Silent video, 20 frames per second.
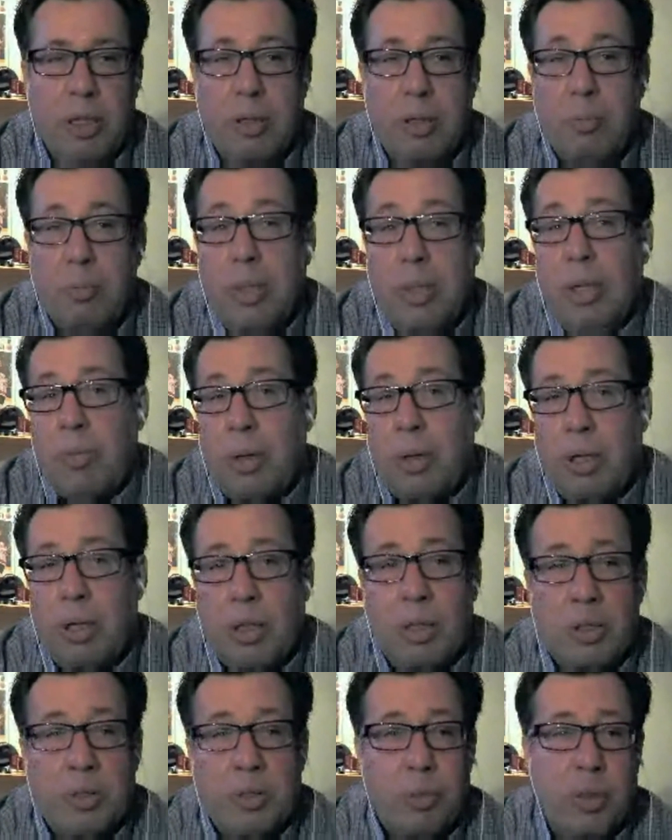to meet
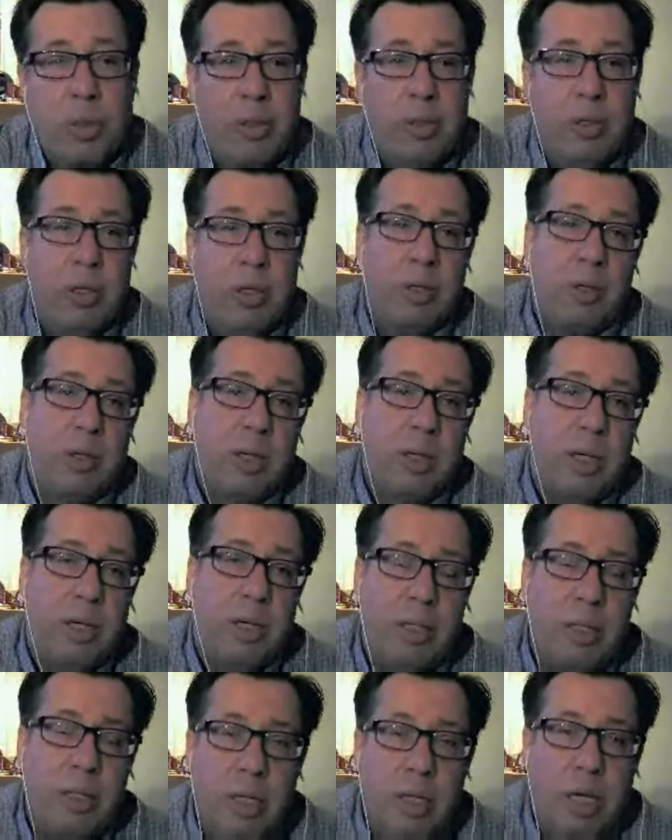partners, whether you're a